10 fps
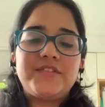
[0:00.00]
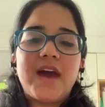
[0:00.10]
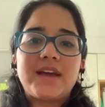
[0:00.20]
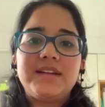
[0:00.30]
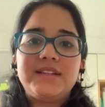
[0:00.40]

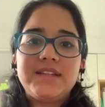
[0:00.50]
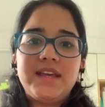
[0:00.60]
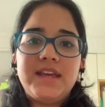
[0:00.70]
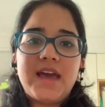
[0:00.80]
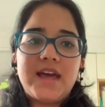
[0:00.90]

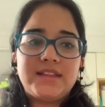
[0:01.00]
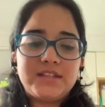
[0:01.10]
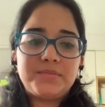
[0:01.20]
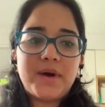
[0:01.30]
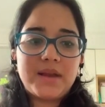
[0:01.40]
faculty at the
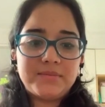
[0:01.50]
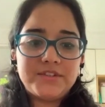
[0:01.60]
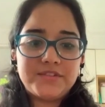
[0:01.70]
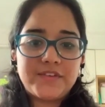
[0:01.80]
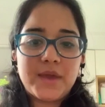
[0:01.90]

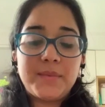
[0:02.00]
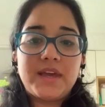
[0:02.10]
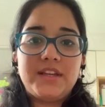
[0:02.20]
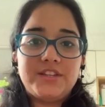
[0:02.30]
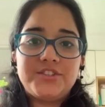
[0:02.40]
Department of
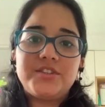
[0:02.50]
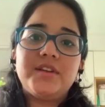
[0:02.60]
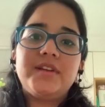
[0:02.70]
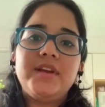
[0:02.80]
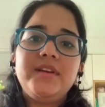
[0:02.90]
Chemical
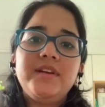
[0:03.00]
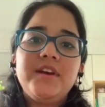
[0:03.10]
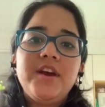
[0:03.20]
Engineering